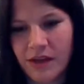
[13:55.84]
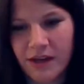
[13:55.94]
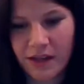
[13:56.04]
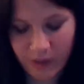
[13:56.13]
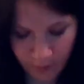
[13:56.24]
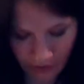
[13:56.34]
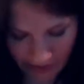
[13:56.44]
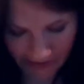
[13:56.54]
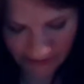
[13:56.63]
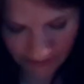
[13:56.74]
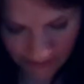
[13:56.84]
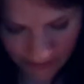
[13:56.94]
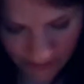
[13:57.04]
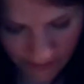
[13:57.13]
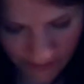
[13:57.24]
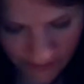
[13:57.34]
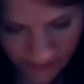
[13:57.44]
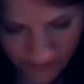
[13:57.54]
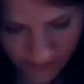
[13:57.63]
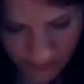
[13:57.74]
got a clip on, so the
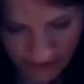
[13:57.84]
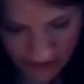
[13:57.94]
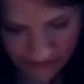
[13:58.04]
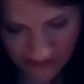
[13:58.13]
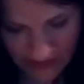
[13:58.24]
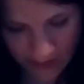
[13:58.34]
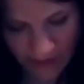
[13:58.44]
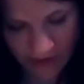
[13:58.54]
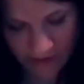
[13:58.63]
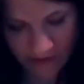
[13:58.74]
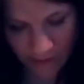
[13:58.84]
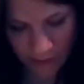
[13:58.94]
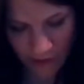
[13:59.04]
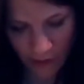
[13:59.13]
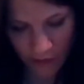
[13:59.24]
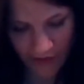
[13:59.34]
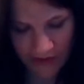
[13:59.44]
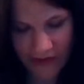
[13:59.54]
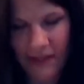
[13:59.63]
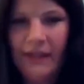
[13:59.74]
hair's got to be in here somewhere. Oh, look
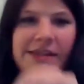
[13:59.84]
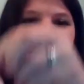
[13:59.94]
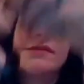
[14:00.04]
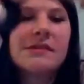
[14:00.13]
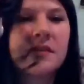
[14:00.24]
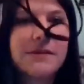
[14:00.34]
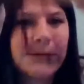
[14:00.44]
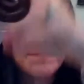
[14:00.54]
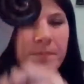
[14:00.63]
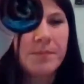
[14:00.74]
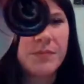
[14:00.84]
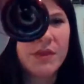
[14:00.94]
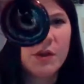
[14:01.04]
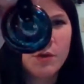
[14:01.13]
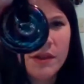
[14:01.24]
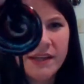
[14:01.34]
at this. Who